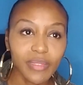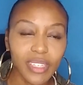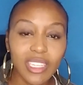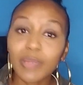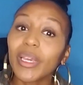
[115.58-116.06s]

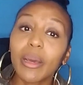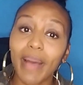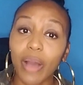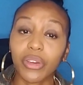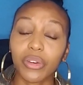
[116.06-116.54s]
speak
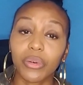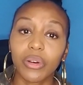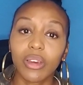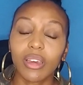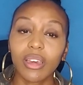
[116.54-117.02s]
about you.
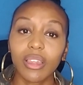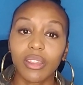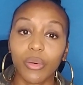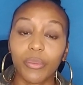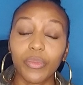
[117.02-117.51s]

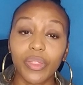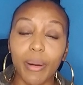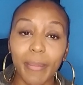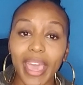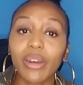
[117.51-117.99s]
A
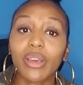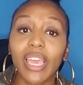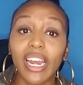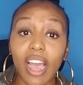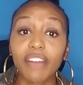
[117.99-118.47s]
man
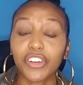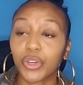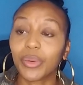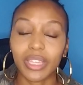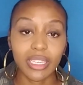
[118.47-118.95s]
can cover you
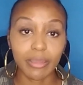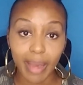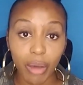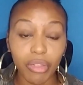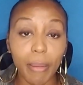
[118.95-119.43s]
with his
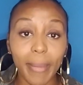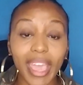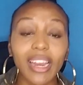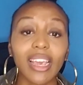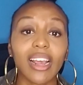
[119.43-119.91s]
mouth. A
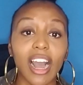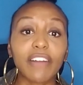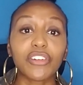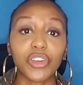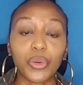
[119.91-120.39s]
man can
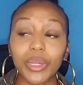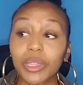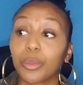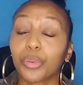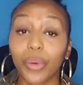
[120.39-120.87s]
cover you with
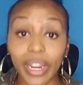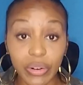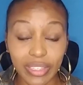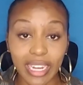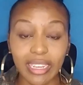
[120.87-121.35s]
the
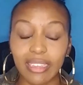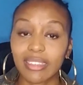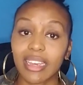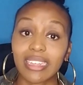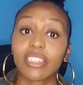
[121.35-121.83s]
prayers that he
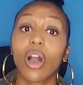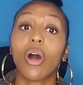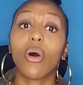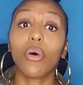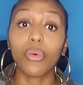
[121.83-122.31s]
says
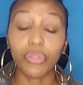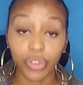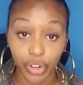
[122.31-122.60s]
over